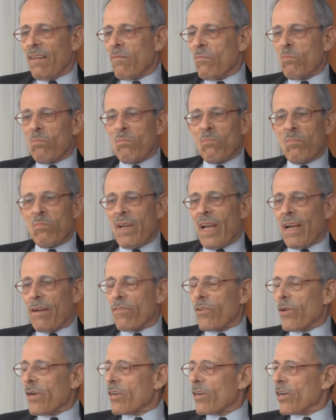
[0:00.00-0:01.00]

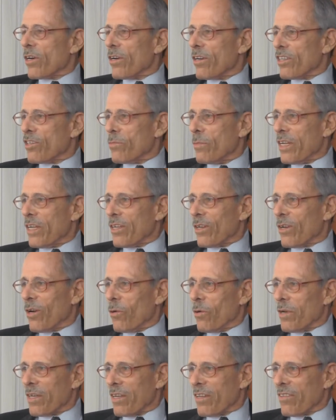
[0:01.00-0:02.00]
never encouraged me to
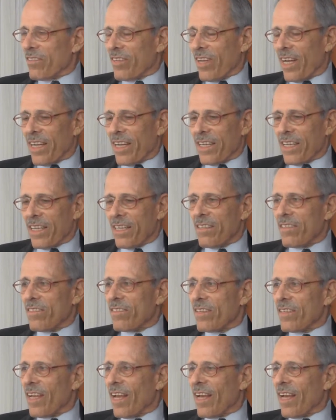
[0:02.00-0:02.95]
go into science,